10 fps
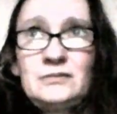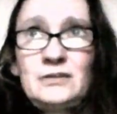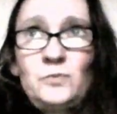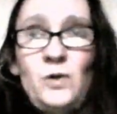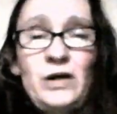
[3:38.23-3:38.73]

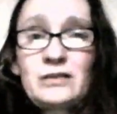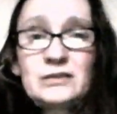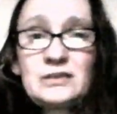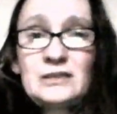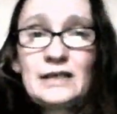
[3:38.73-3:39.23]

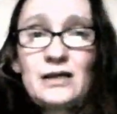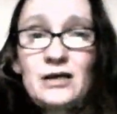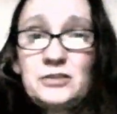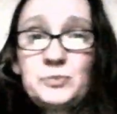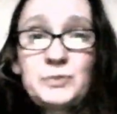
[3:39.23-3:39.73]
works like
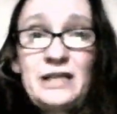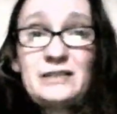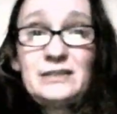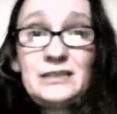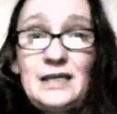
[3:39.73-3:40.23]

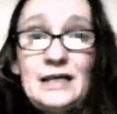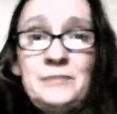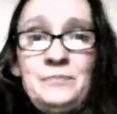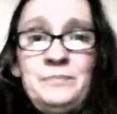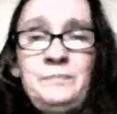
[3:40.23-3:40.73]
100% of the
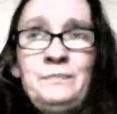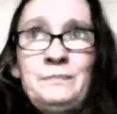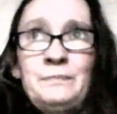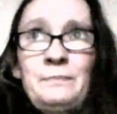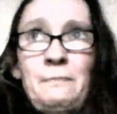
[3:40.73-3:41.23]
time,
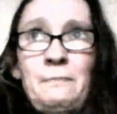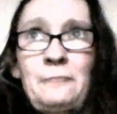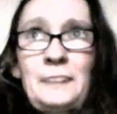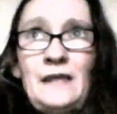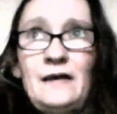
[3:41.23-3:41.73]

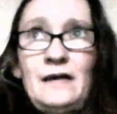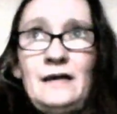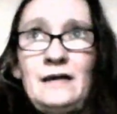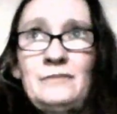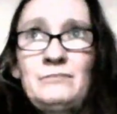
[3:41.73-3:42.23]

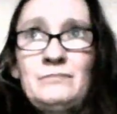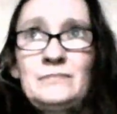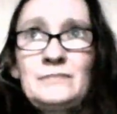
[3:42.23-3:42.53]
you